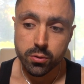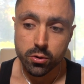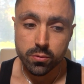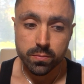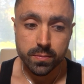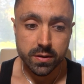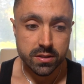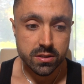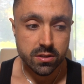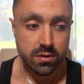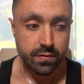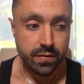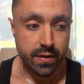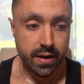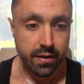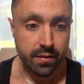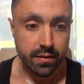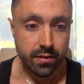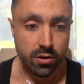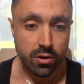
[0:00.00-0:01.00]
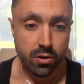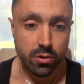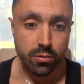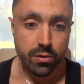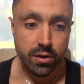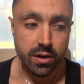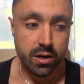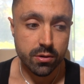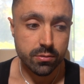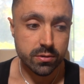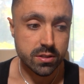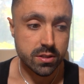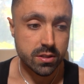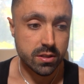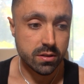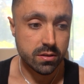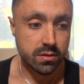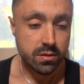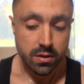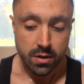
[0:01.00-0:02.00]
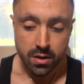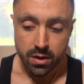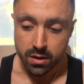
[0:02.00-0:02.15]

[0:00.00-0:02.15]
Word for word: pulled myself out of the hole that I was in.